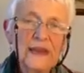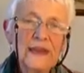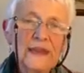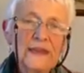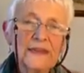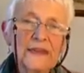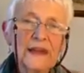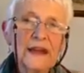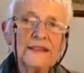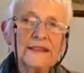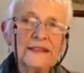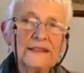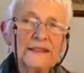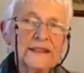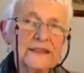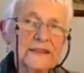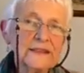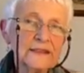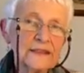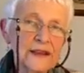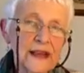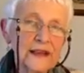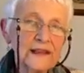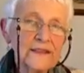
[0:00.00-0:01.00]
That's
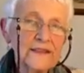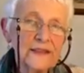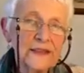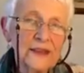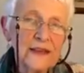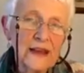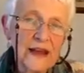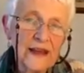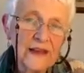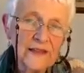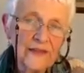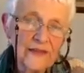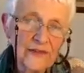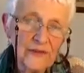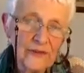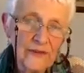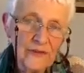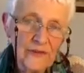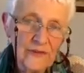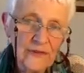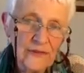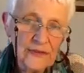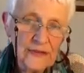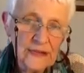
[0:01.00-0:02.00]
the
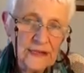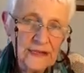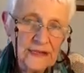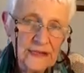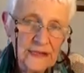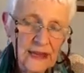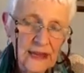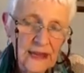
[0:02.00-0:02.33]
answers that